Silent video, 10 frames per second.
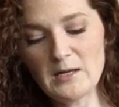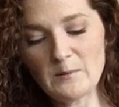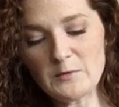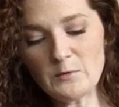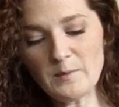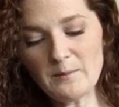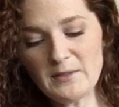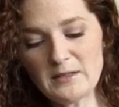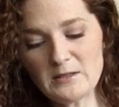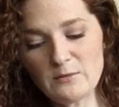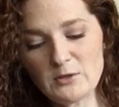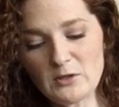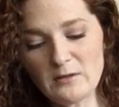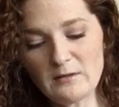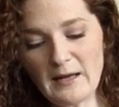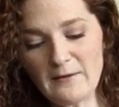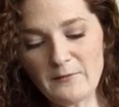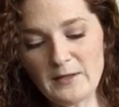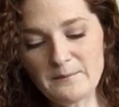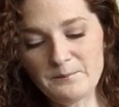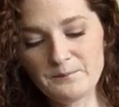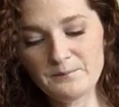Most were bumping into each other, laughing.